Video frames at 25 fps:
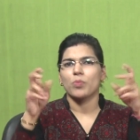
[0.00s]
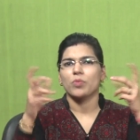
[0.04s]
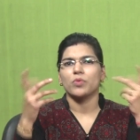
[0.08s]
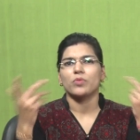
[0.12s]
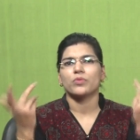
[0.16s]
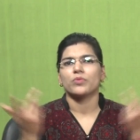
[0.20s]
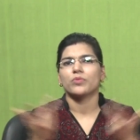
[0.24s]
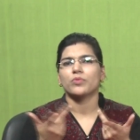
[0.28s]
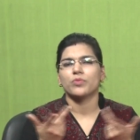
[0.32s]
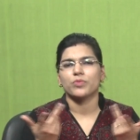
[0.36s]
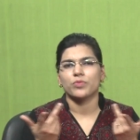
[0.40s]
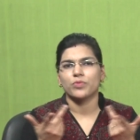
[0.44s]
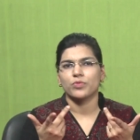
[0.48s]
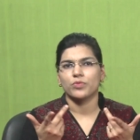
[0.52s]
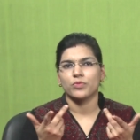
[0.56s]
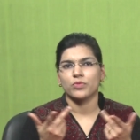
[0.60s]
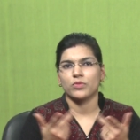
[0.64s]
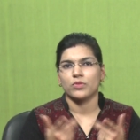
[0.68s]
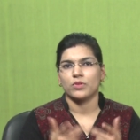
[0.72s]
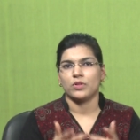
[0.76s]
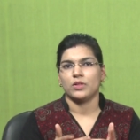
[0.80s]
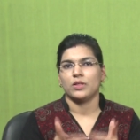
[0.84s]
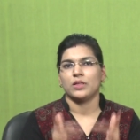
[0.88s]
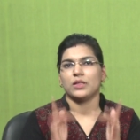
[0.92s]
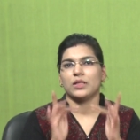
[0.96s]
The
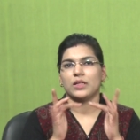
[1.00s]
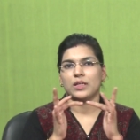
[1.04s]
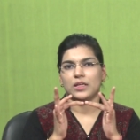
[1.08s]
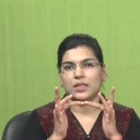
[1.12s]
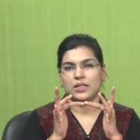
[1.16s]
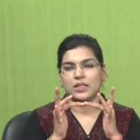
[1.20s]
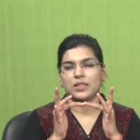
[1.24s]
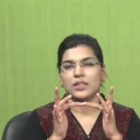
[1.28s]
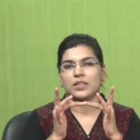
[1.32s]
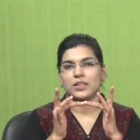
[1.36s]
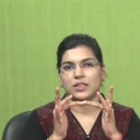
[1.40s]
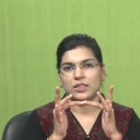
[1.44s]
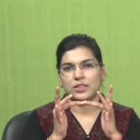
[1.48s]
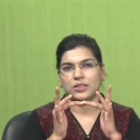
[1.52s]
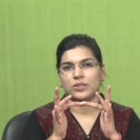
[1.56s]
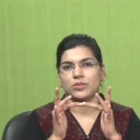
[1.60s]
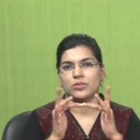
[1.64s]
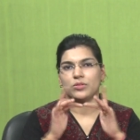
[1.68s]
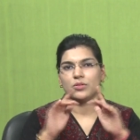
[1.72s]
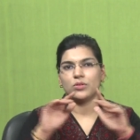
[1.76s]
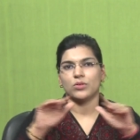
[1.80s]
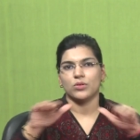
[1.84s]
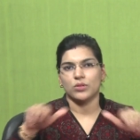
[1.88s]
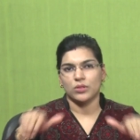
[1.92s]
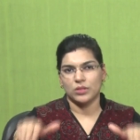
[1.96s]
topic for today
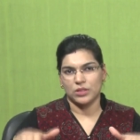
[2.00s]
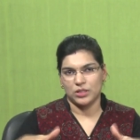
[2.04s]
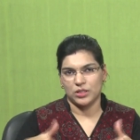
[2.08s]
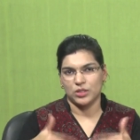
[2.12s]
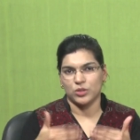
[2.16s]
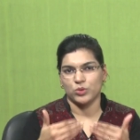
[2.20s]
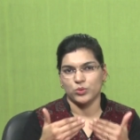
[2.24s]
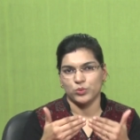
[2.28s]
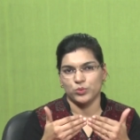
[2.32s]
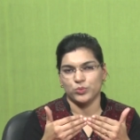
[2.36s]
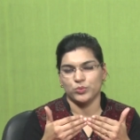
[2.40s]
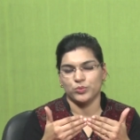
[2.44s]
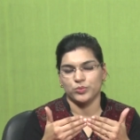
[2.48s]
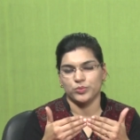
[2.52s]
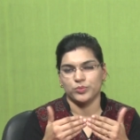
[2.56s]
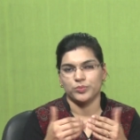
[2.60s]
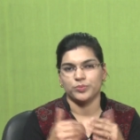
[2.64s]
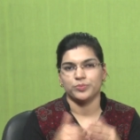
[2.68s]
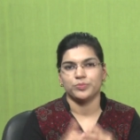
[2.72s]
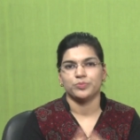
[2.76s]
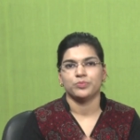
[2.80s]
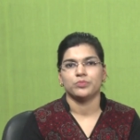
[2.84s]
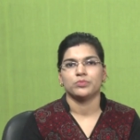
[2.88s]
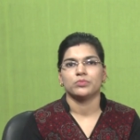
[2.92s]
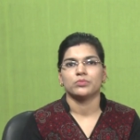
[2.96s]
is
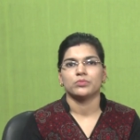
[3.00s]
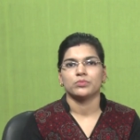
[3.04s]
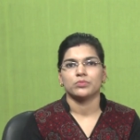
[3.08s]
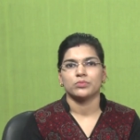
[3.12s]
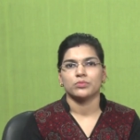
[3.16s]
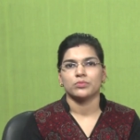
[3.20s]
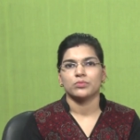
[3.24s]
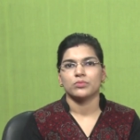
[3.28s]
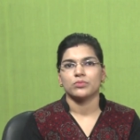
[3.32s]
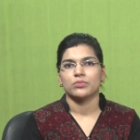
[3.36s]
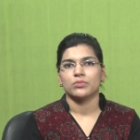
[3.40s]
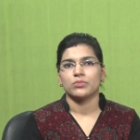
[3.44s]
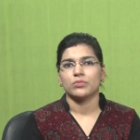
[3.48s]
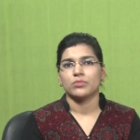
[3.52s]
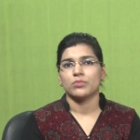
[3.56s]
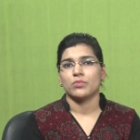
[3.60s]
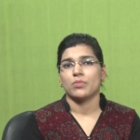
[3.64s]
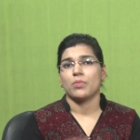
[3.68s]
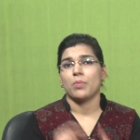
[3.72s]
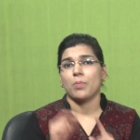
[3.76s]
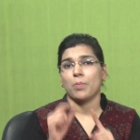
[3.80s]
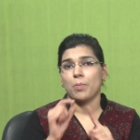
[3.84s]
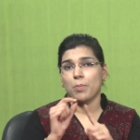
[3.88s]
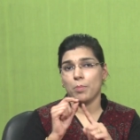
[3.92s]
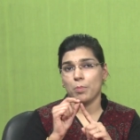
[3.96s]
Introduction to
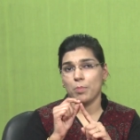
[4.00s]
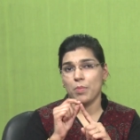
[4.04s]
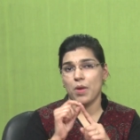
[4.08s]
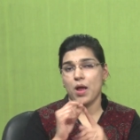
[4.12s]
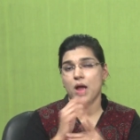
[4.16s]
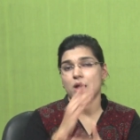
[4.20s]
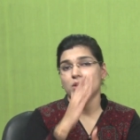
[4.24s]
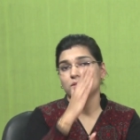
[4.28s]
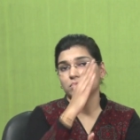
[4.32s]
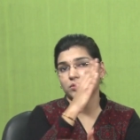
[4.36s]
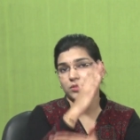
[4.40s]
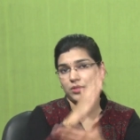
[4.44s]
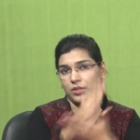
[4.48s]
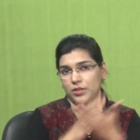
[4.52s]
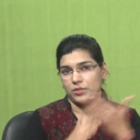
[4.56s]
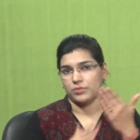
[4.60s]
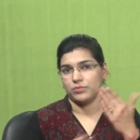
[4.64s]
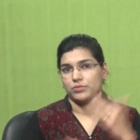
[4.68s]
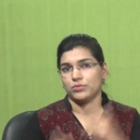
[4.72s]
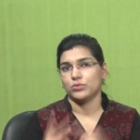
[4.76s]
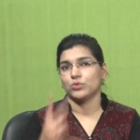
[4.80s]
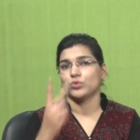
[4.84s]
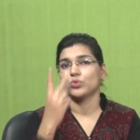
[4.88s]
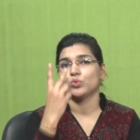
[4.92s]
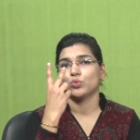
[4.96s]
Internet.
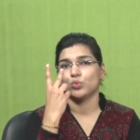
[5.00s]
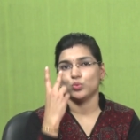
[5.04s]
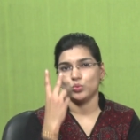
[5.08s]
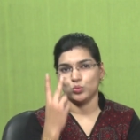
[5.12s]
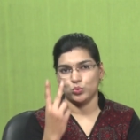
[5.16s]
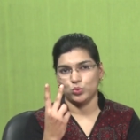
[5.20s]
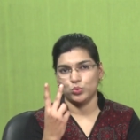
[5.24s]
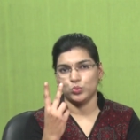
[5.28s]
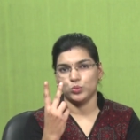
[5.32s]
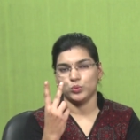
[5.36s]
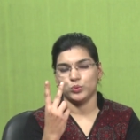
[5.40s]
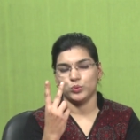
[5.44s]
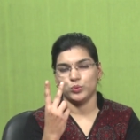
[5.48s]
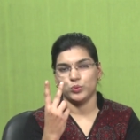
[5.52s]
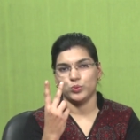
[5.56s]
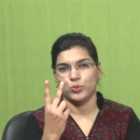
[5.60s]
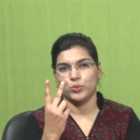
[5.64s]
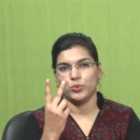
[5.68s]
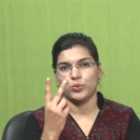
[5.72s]
This is part 2.